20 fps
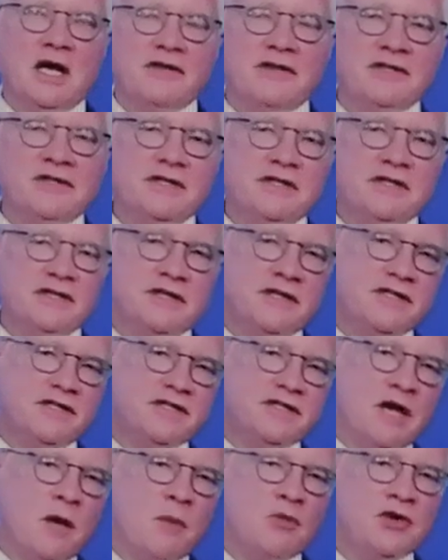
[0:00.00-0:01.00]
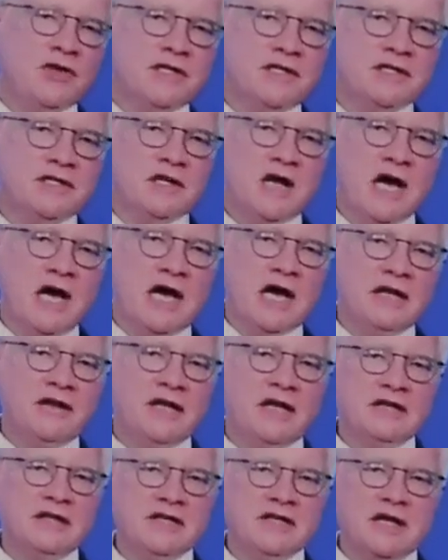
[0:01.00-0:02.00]
This is a summary slide
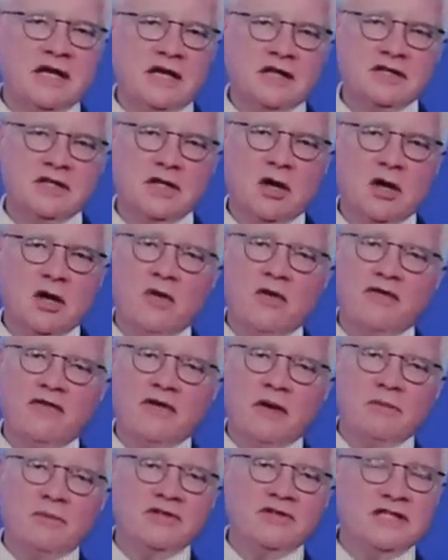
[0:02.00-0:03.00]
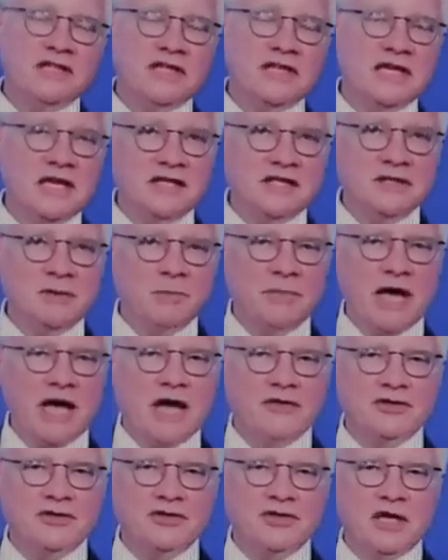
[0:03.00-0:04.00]
that says, if I'm seeing some
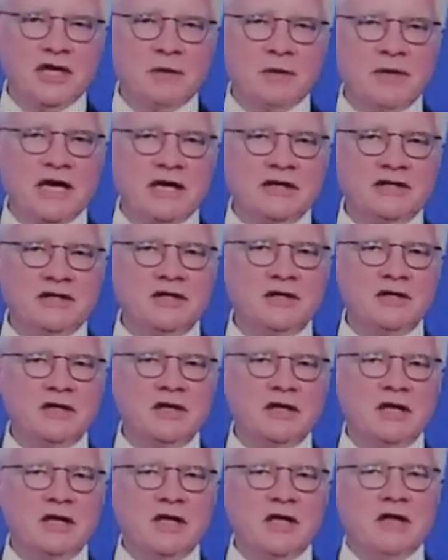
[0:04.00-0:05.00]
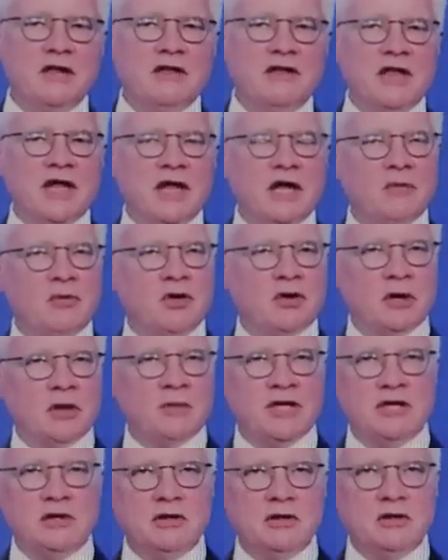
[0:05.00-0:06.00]
pathogenic bacteria, then I'm going to
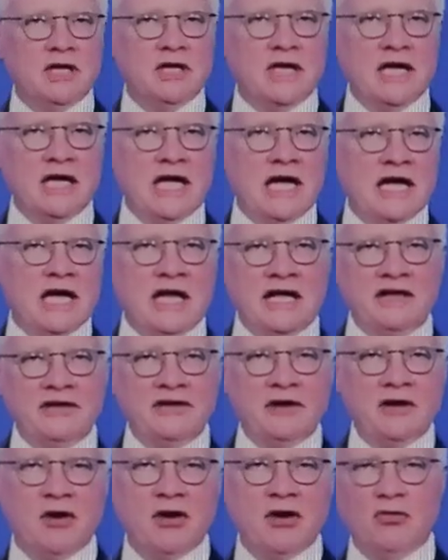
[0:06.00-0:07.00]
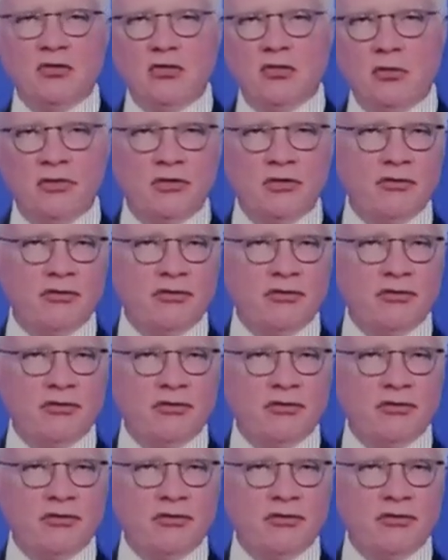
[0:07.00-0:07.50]
be looking at antimicrobial